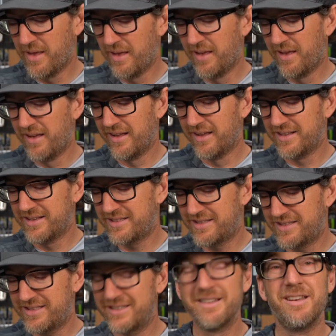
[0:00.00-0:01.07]
close quarter
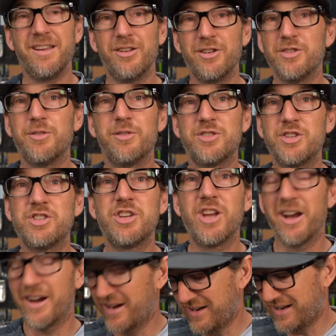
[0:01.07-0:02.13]
combat.
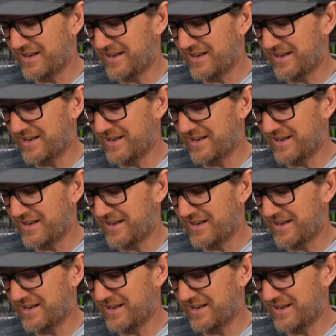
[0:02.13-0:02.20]
Share.